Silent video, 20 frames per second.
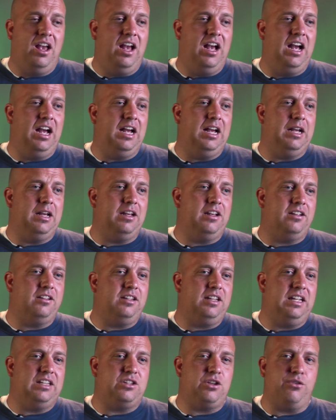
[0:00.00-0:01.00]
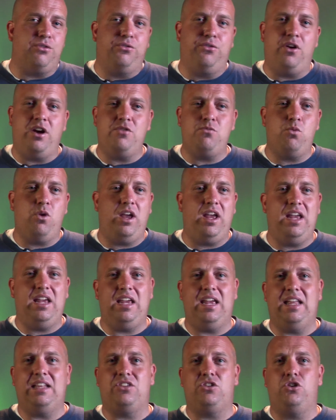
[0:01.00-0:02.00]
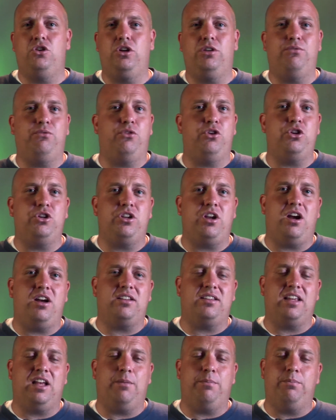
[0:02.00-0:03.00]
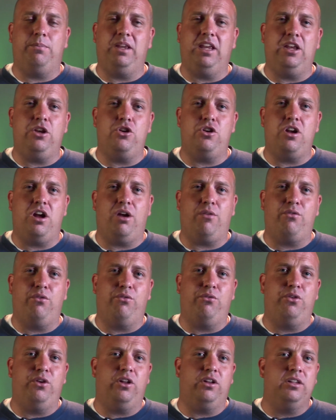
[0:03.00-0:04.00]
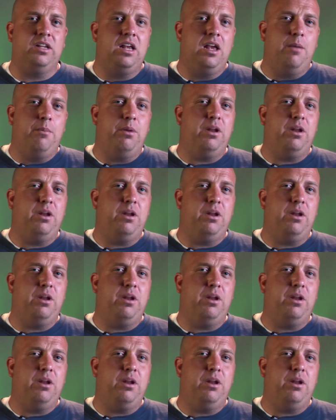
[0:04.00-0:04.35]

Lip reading: it's a fun way, it's good for your dog to help get your dog fulfilled,